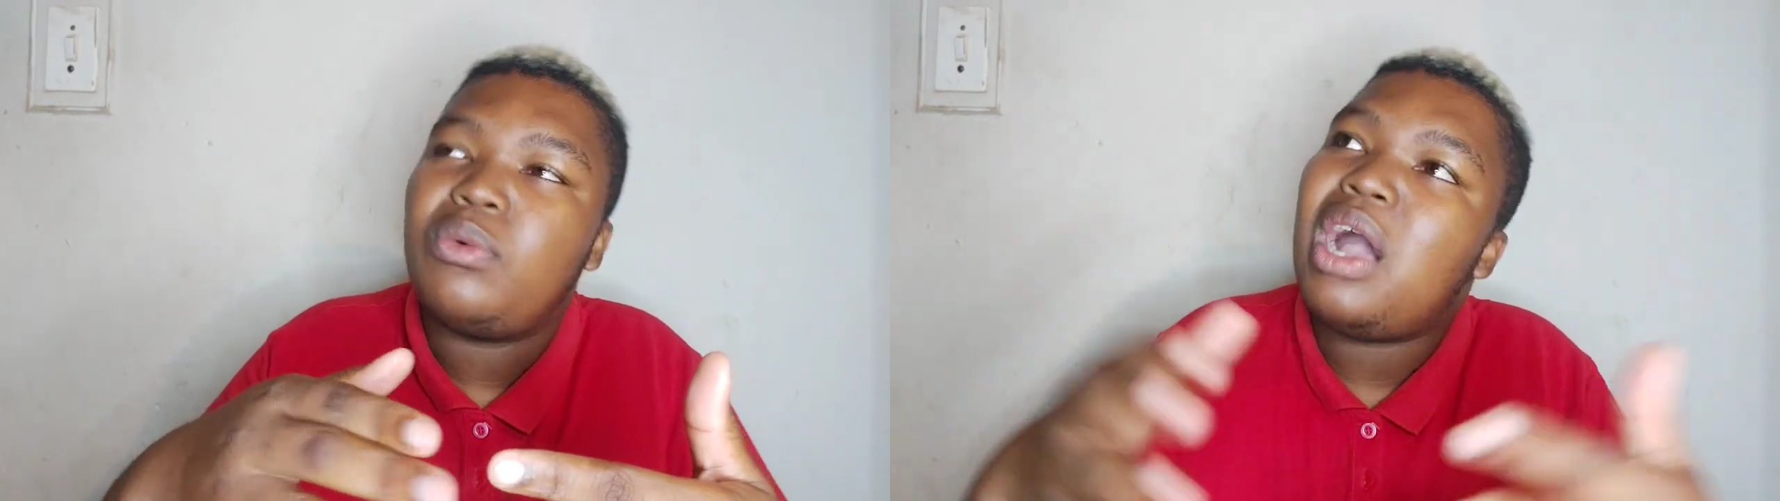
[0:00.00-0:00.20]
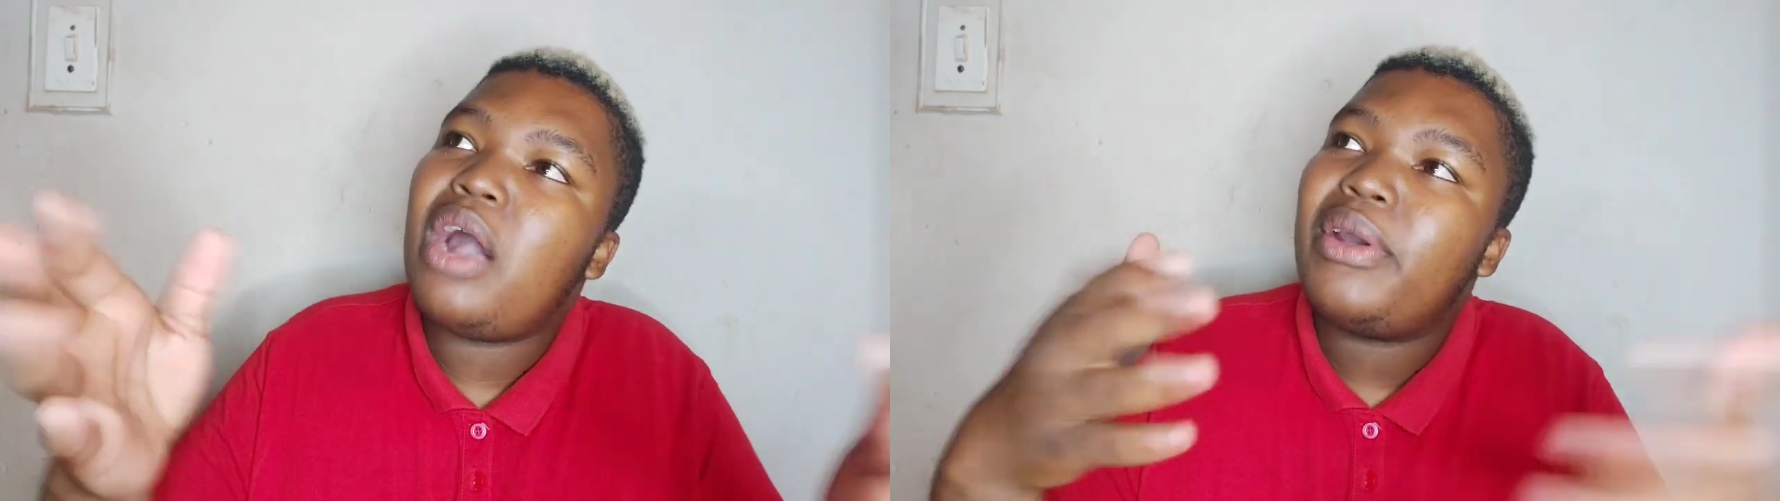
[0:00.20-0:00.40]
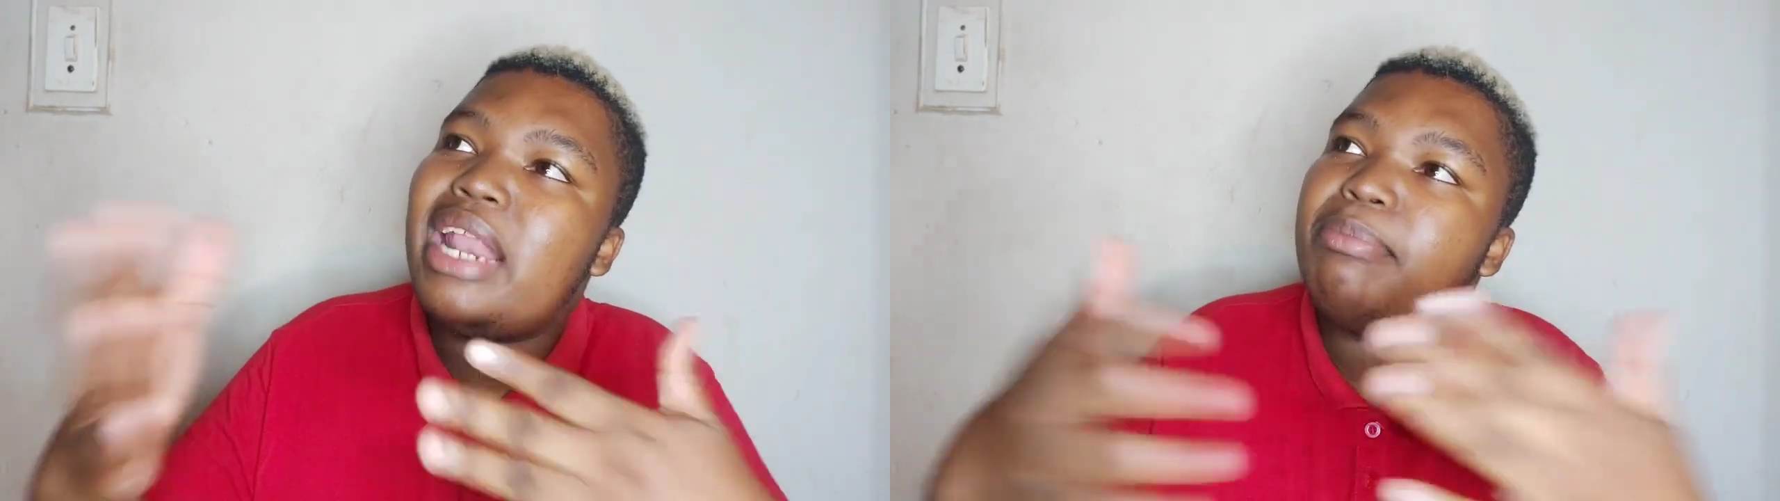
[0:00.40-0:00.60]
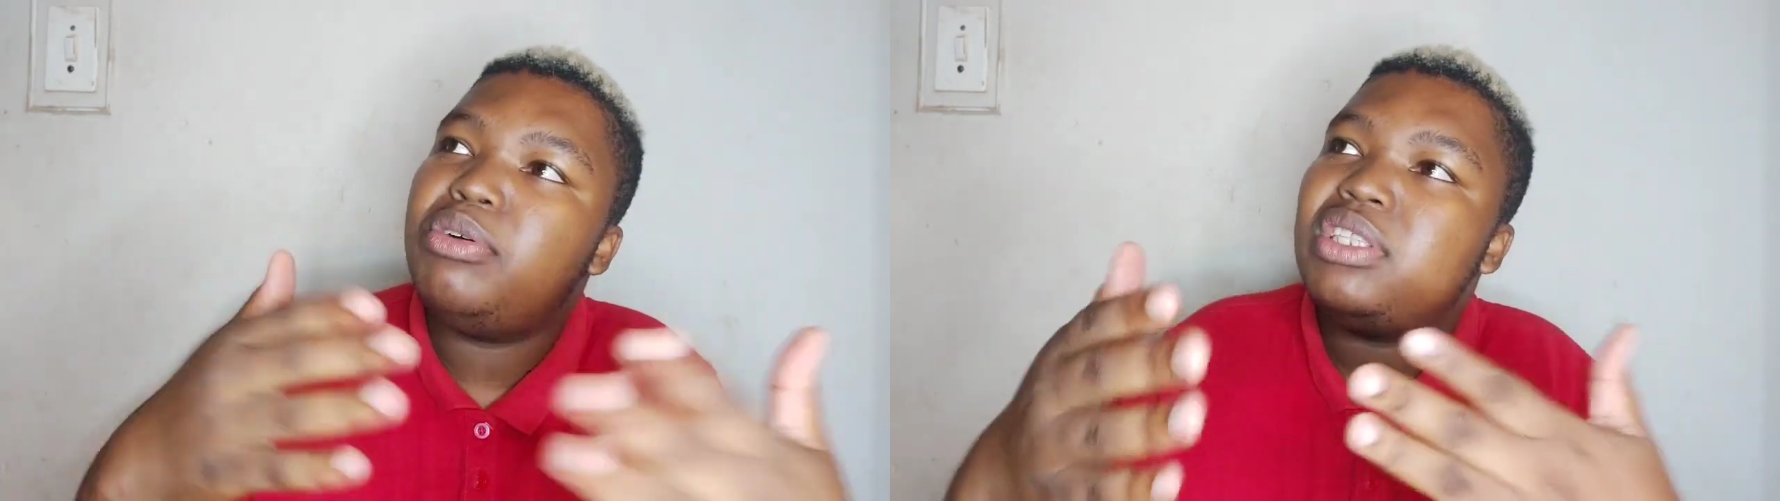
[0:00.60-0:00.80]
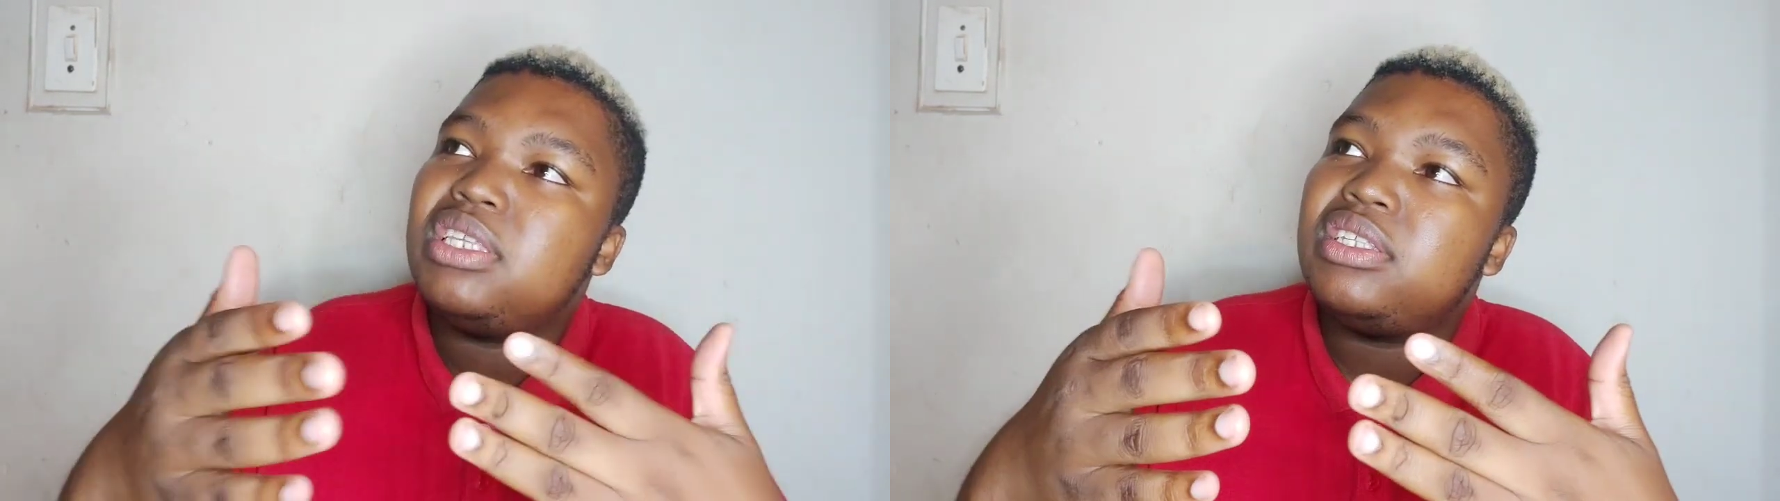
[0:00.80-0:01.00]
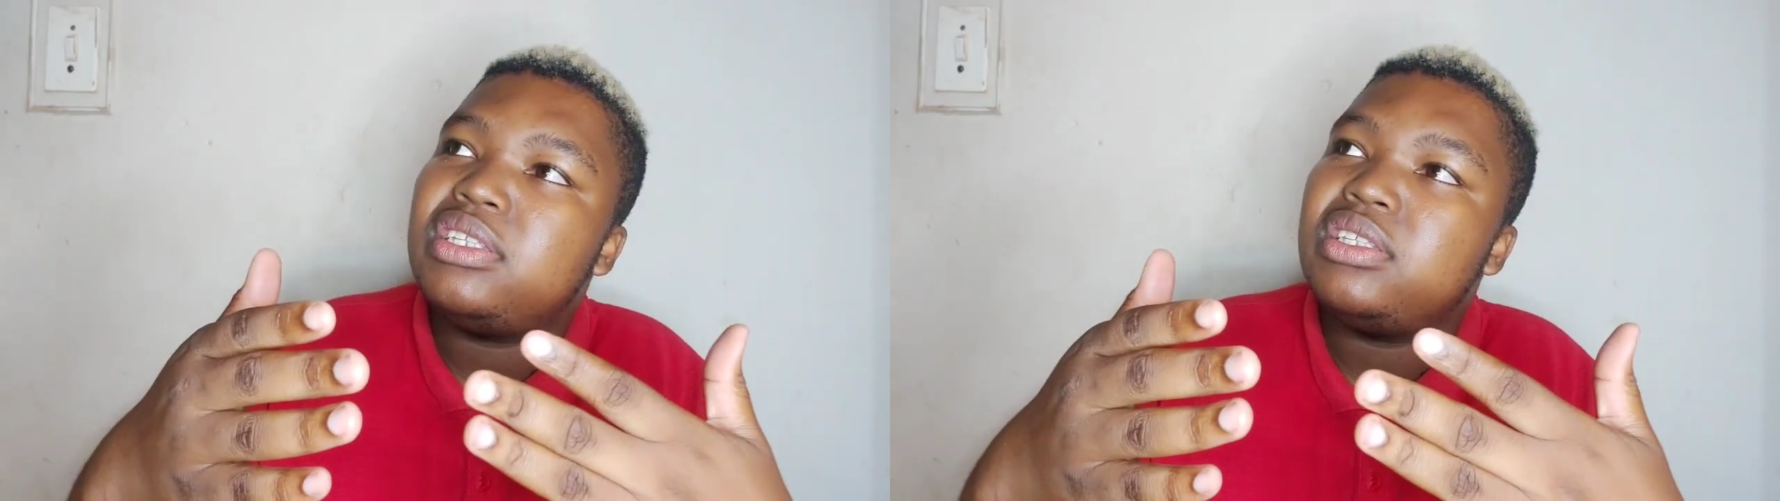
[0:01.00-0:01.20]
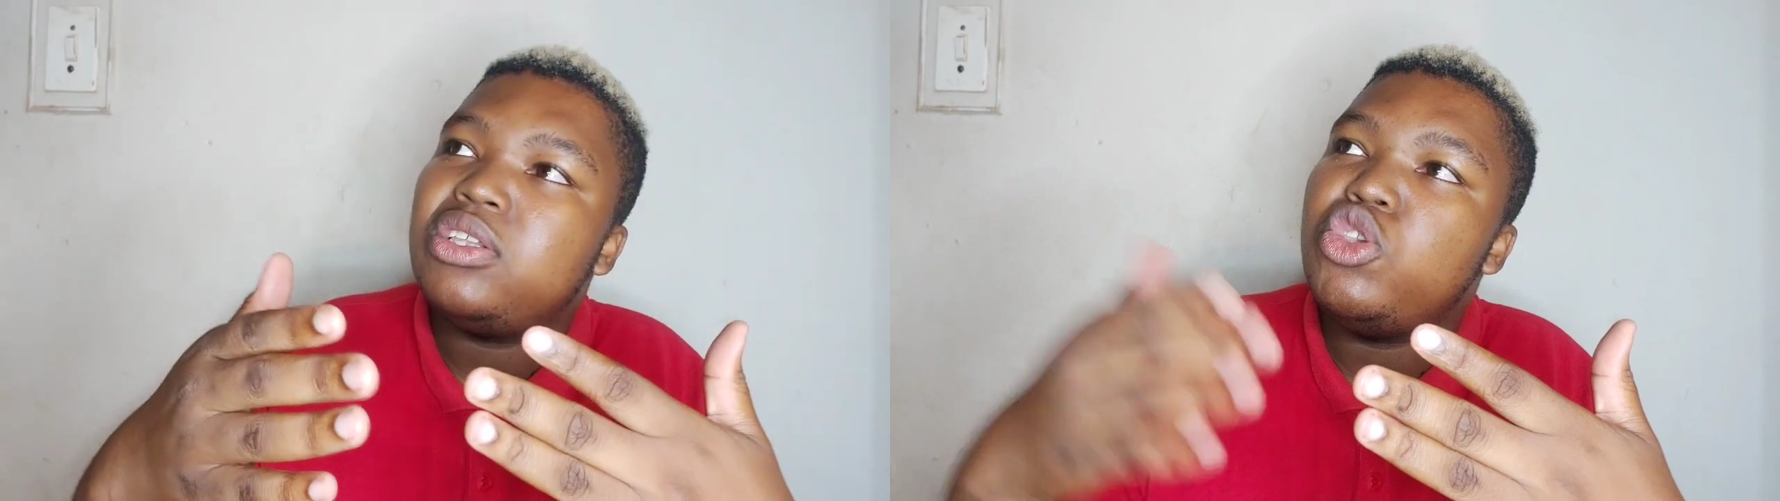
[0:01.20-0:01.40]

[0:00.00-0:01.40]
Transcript: how can I put this?